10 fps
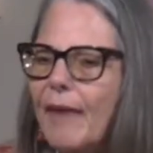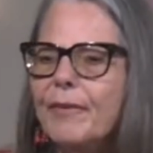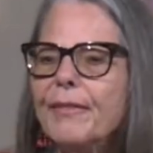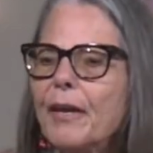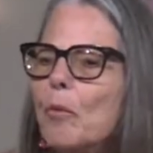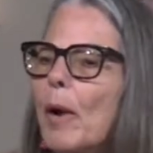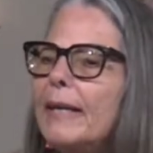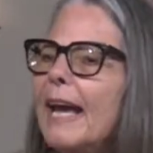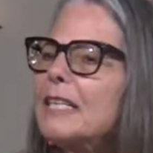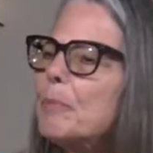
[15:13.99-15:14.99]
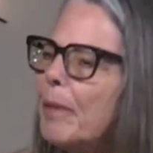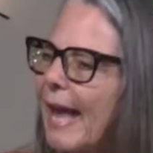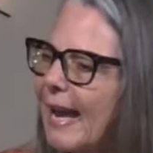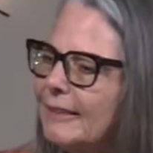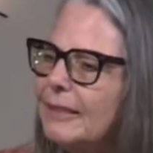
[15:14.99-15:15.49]
Everything went as
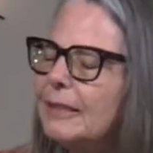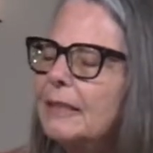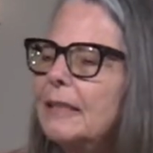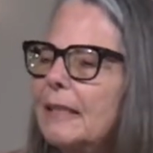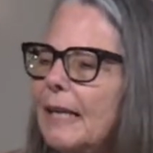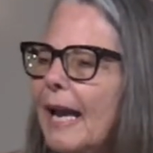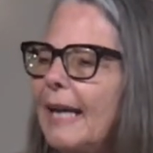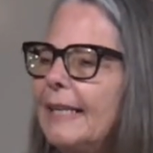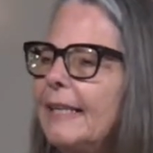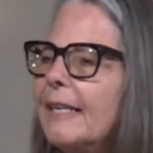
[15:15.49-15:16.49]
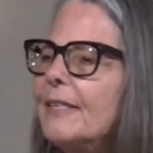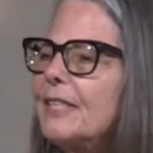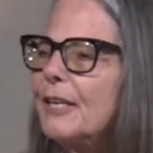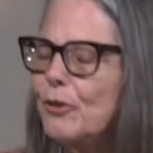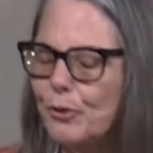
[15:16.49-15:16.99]
planned, and he
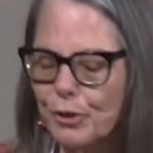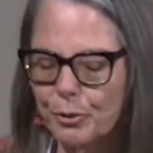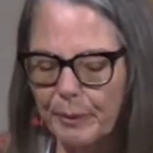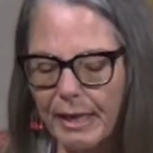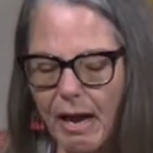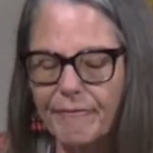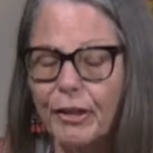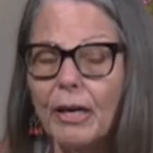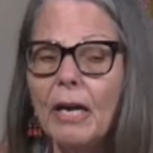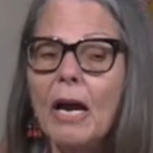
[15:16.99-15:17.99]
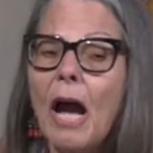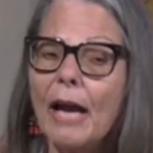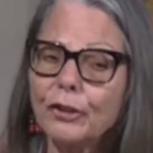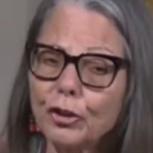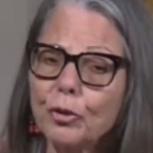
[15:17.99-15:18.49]
continues to recover.
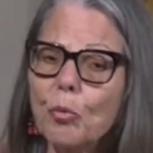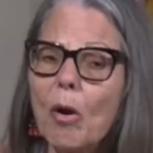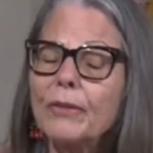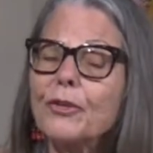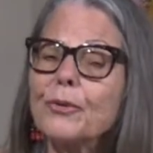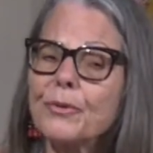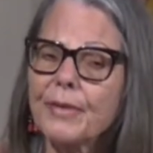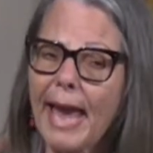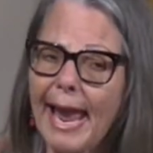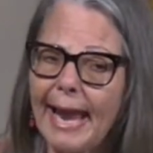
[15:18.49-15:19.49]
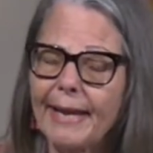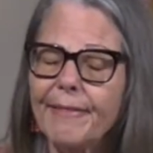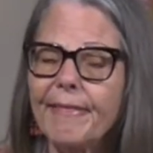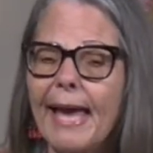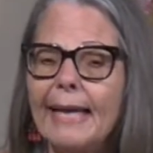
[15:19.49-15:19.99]
I do want to
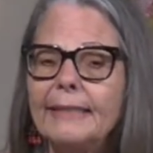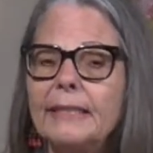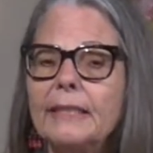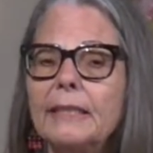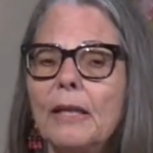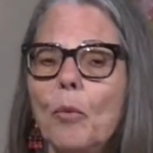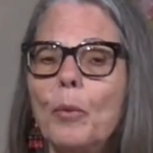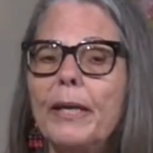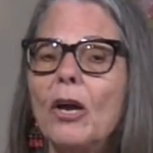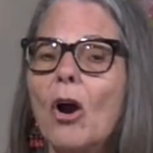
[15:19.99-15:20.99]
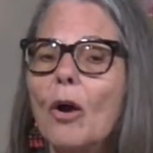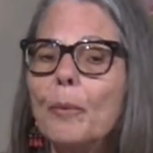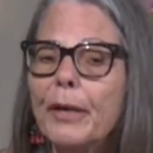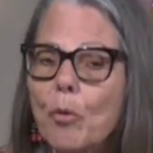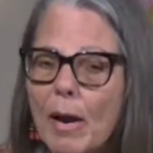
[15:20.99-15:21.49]
say that we are
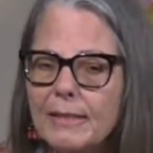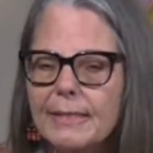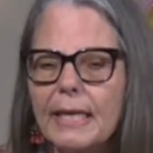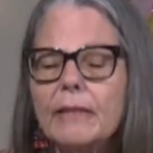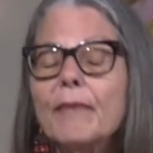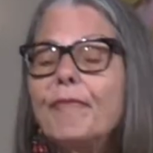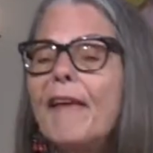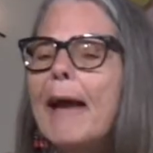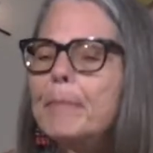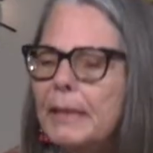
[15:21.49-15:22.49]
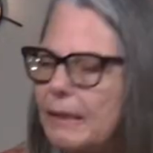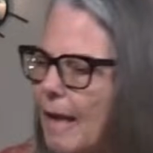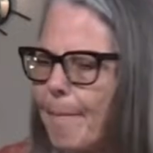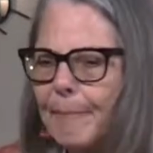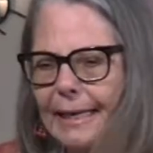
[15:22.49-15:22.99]
requesting, the family,
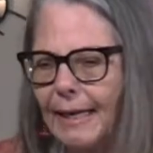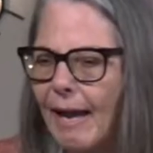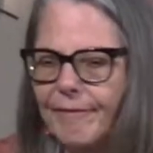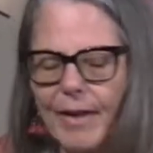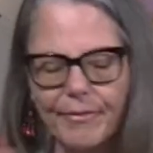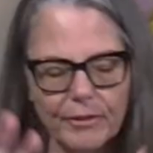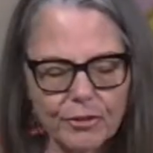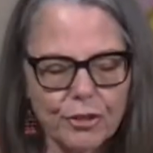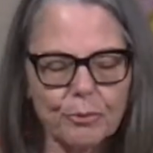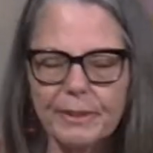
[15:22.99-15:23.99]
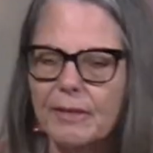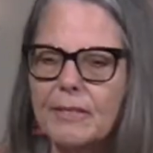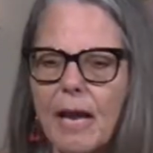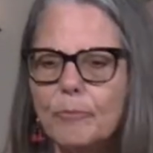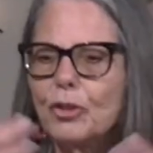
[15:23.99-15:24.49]
not me, I have nothing to do with
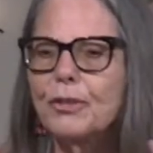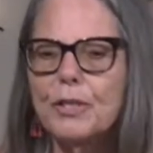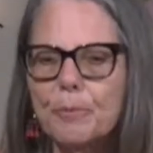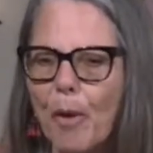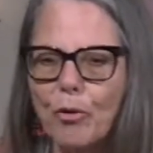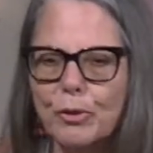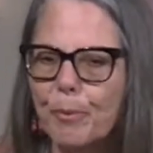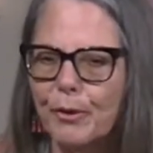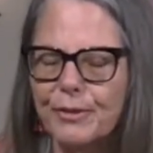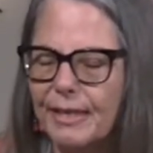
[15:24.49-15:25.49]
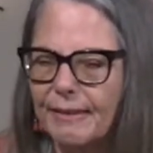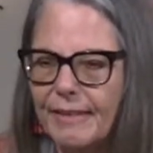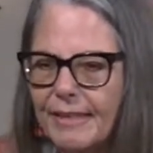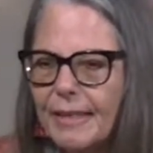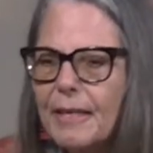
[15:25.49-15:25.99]
this, I'm just the spokesperson.
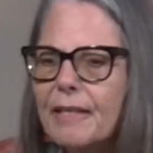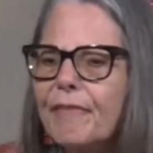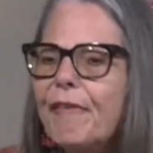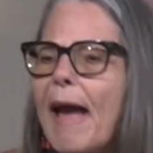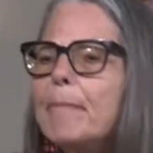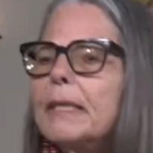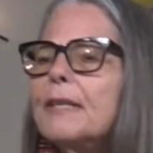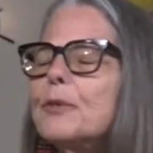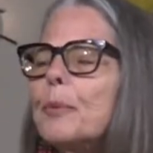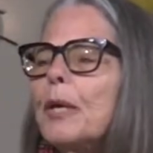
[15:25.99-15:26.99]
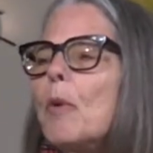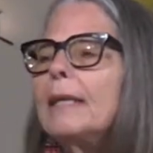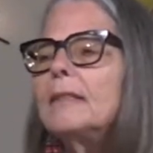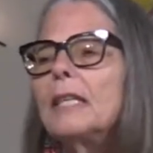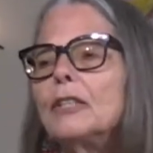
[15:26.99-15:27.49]
The family is
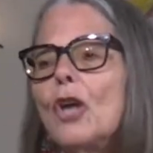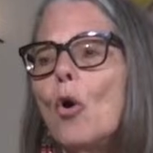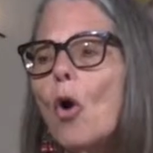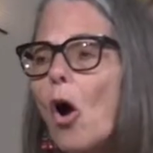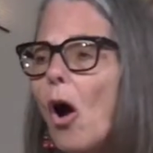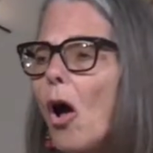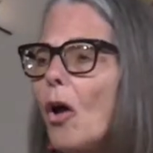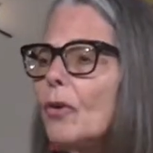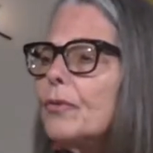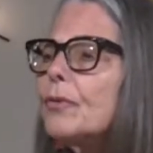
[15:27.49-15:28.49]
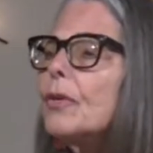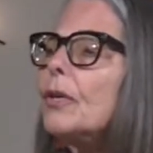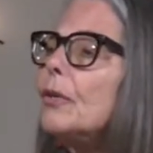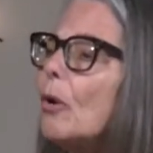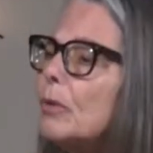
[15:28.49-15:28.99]
requesting no calls,
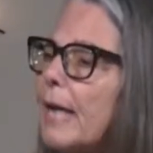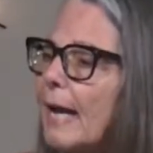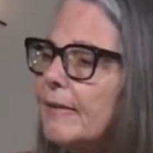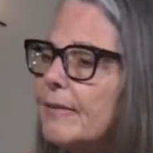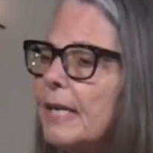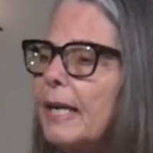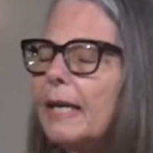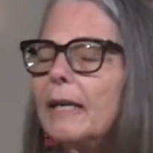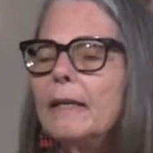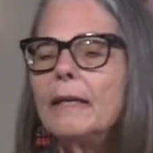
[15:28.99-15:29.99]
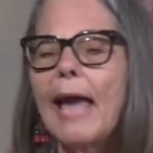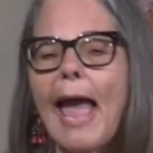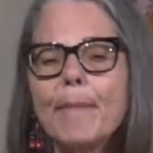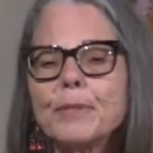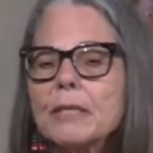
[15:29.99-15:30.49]
no texting,
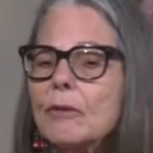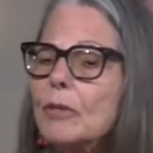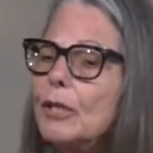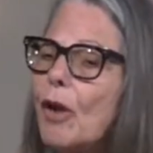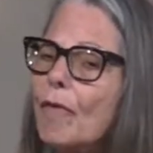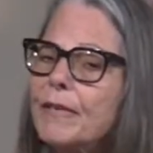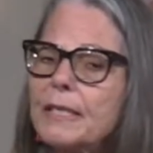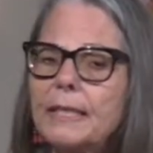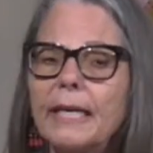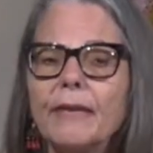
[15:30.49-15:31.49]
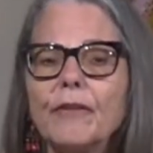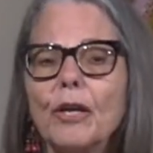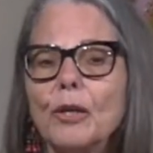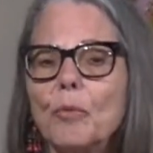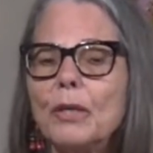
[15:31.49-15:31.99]
absolutely no visiting. The
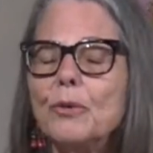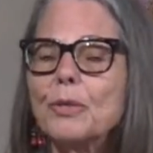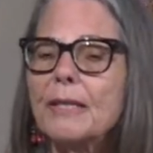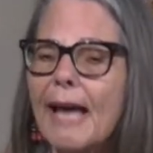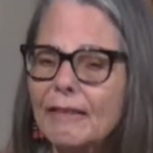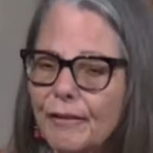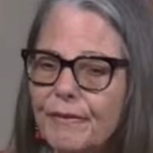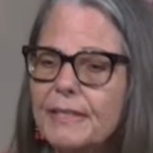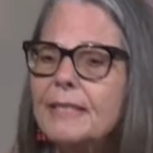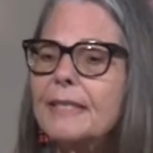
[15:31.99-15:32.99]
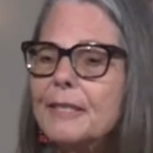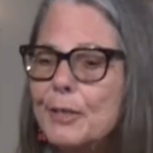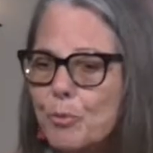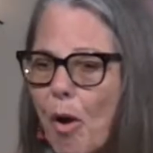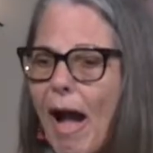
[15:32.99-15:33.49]
only one who's allowed to visit is
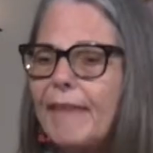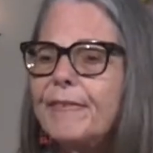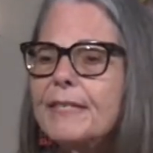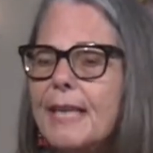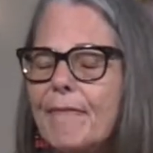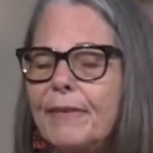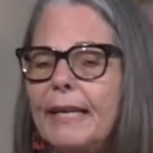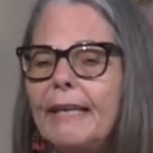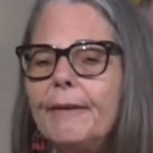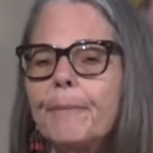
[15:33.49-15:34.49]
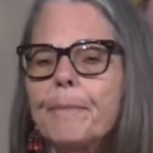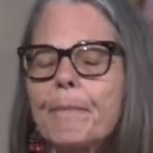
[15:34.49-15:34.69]
his wife, Stephanie.